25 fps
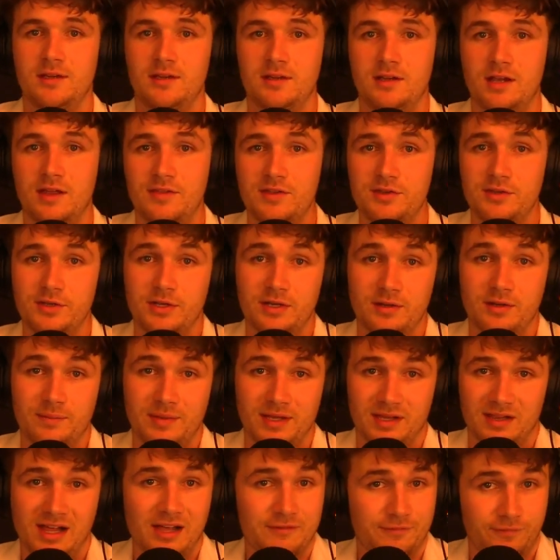and then you're going to be a
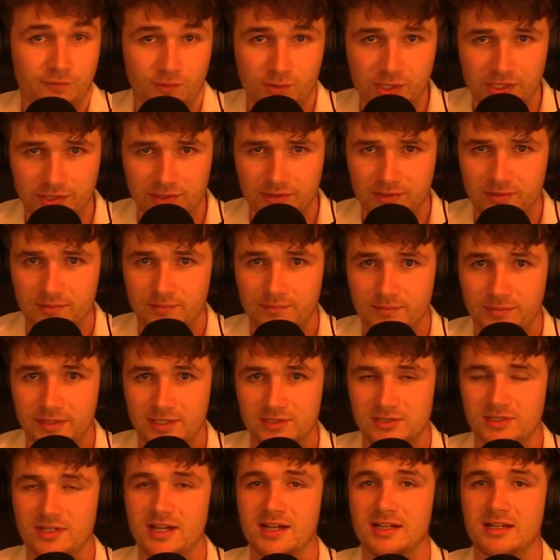lot freer, because
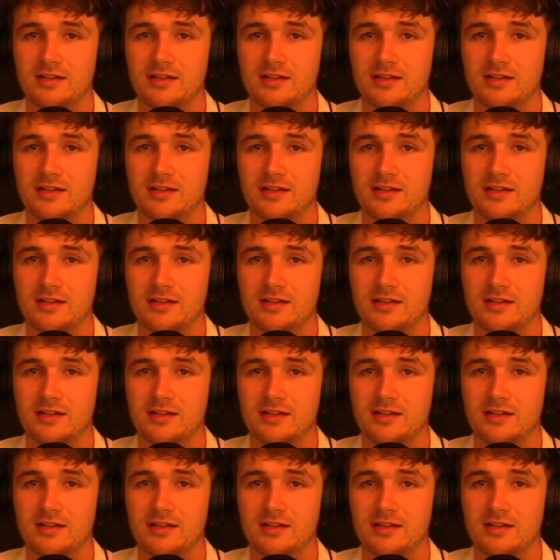you're not